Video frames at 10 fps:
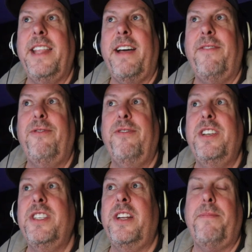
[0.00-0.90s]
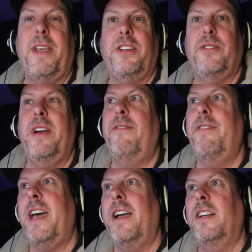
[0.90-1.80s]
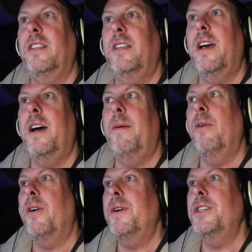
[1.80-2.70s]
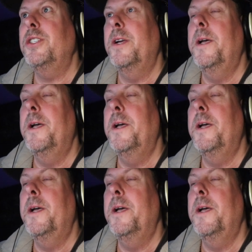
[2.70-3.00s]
that frees it up, that trade for that brokerage.